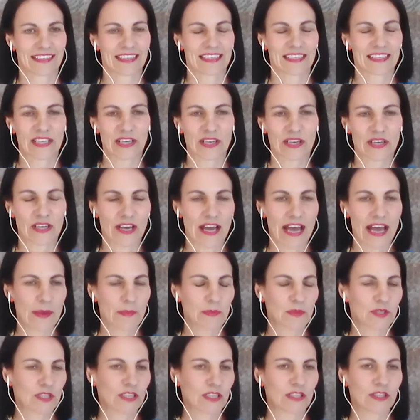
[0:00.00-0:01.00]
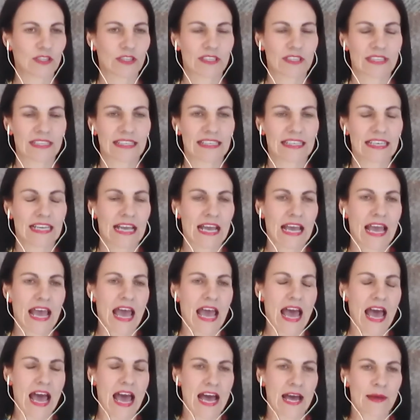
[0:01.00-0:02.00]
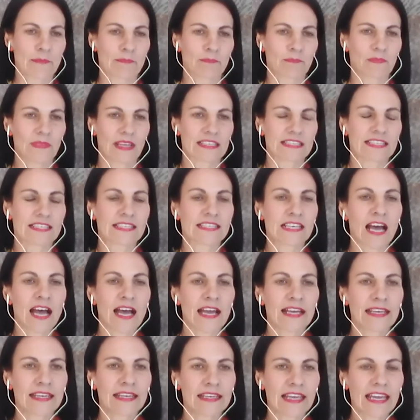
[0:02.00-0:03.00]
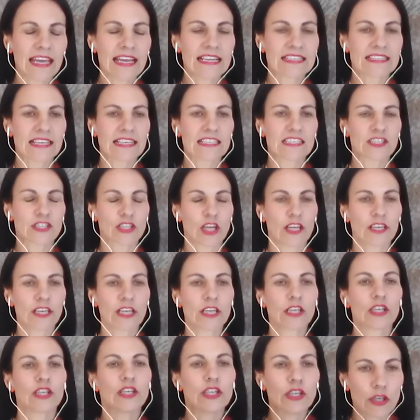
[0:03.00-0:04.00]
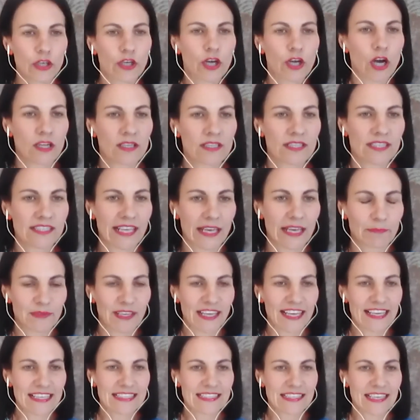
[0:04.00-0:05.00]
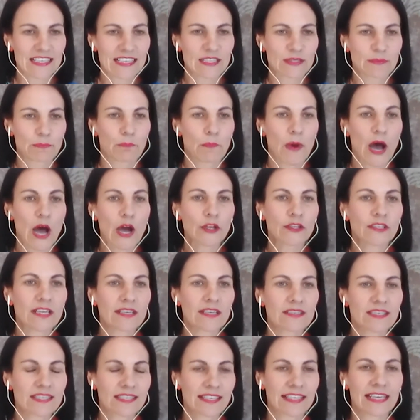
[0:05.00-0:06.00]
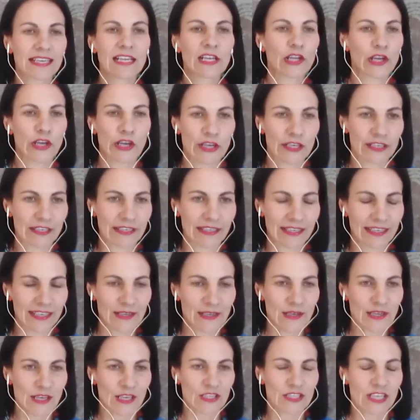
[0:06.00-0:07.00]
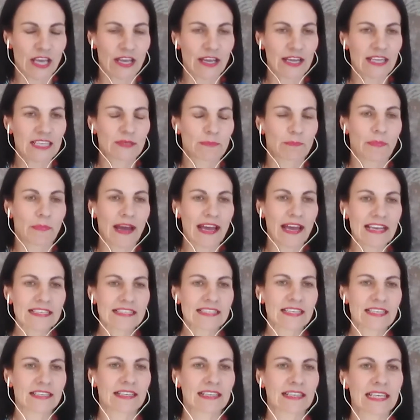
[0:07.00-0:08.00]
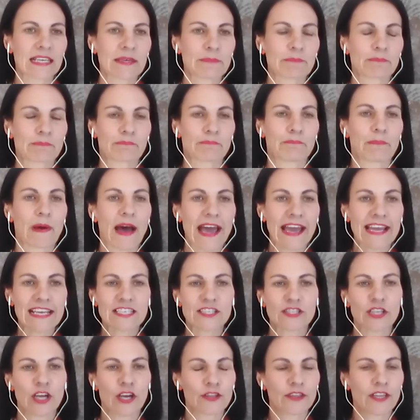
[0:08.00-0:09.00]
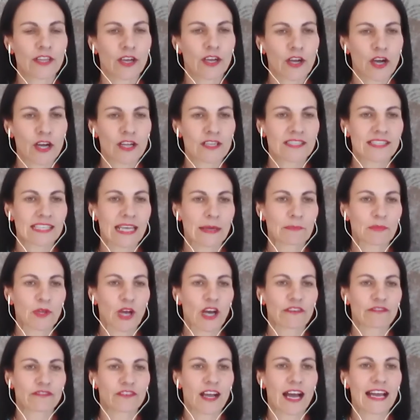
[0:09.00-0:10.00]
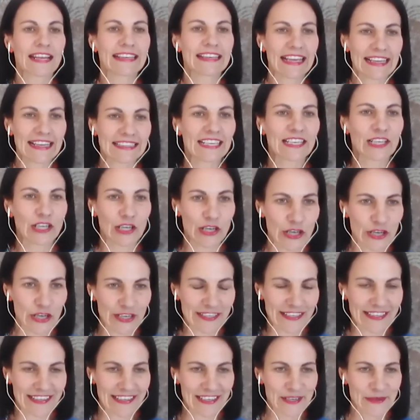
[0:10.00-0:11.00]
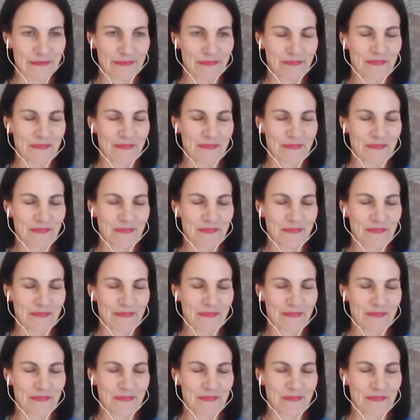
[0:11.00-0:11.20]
Yeah, absolutely. Signing, it's not a new concept. It's motor skill learning. So it's basically based on the concept of kinetic learning.